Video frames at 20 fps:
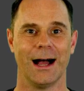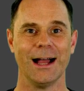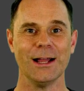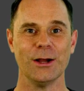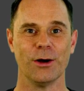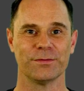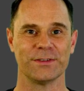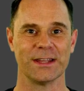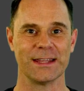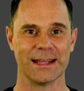
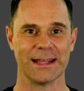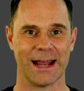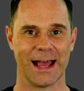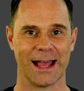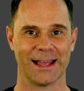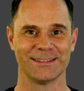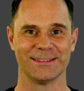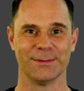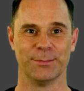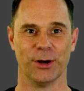often get
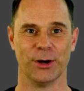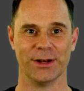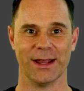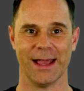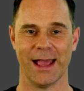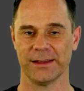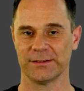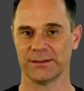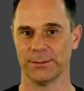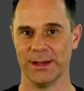asked about
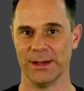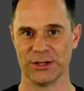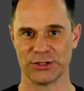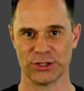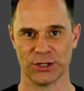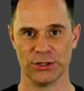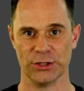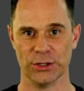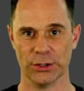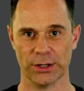
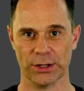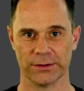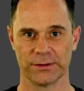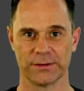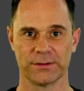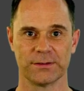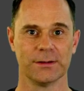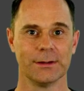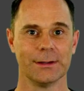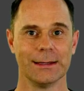estimation
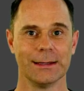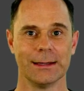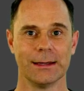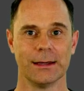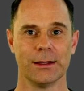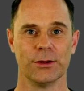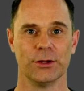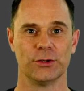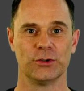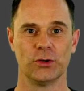units.
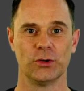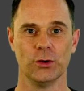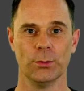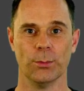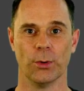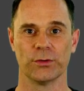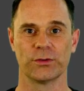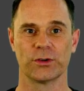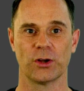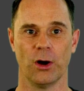The 2
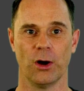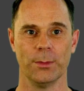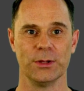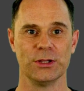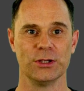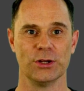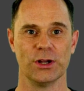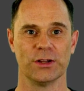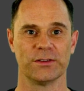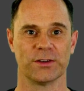most common
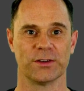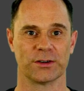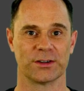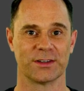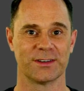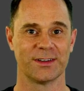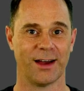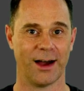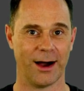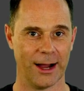units are
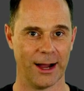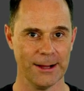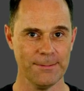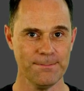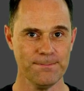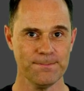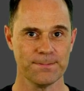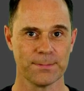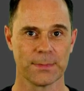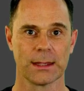
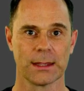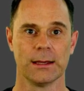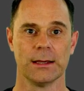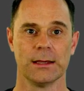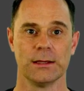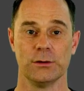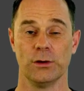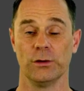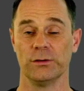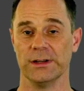time,
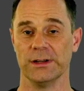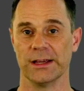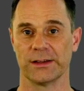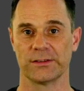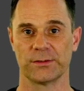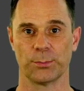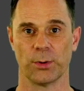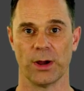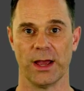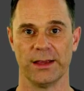usually
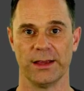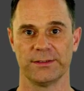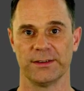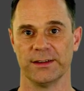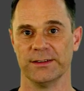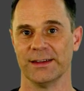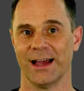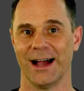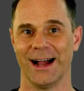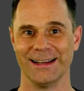expressed
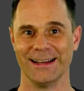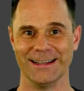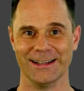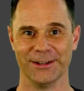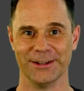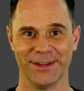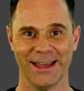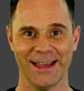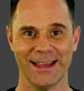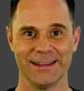as ideal
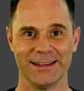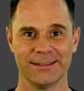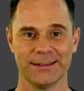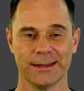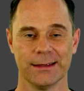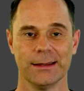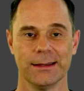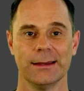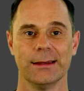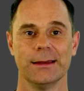days,
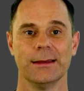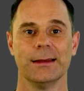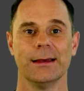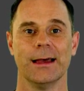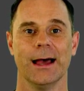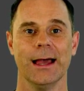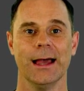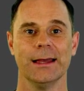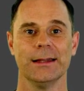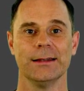
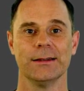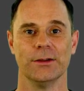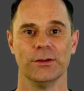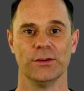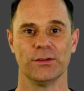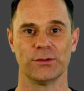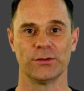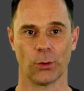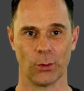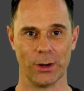and
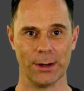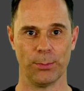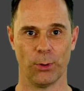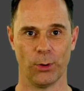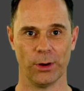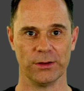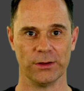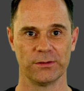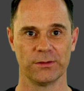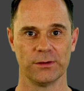story
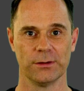points.